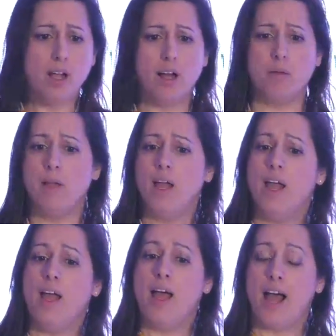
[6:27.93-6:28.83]

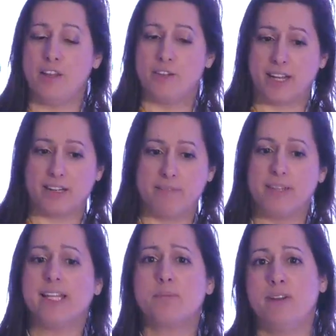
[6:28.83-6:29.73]
And you get a
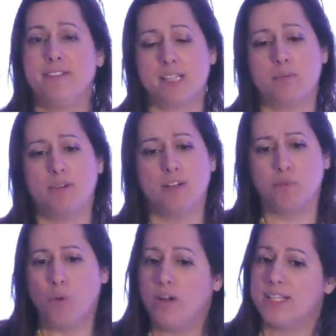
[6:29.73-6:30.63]
nice brief summary of
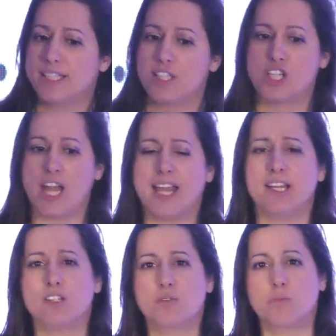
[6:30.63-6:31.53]
what is the change,